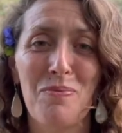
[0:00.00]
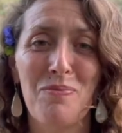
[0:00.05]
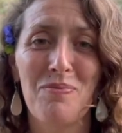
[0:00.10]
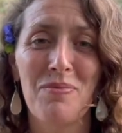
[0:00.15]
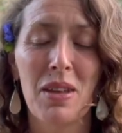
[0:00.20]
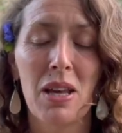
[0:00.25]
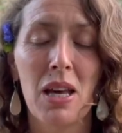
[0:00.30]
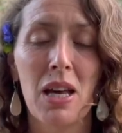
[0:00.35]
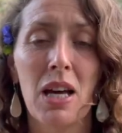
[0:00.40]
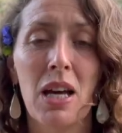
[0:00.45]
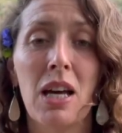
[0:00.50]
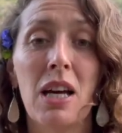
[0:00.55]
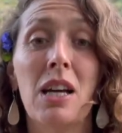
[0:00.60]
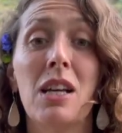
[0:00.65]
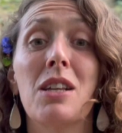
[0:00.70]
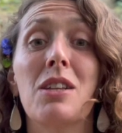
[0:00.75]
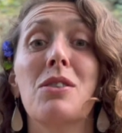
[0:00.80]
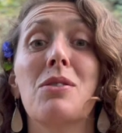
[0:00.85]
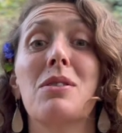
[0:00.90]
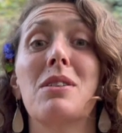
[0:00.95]

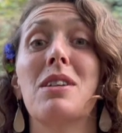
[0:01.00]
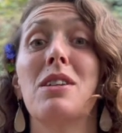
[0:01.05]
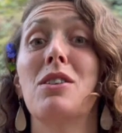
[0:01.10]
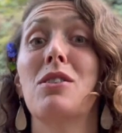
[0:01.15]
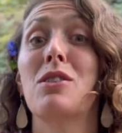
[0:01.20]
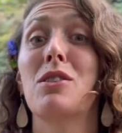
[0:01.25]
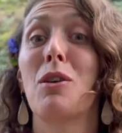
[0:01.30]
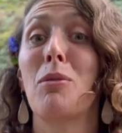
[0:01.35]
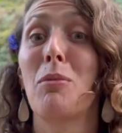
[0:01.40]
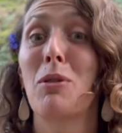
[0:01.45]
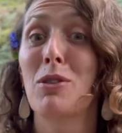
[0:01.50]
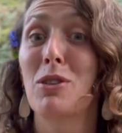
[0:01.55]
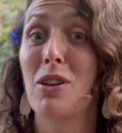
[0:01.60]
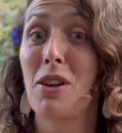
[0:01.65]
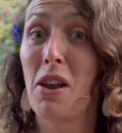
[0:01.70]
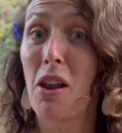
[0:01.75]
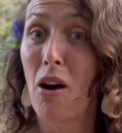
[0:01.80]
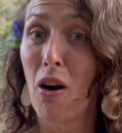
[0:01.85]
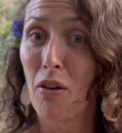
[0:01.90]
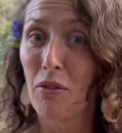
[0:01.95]
So I send you so much
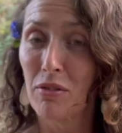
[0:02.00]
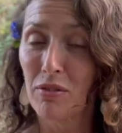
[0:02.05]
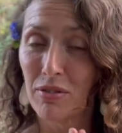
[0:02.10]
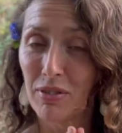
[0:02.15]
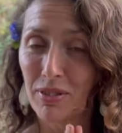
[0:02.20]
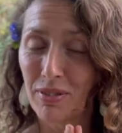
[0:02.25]
love.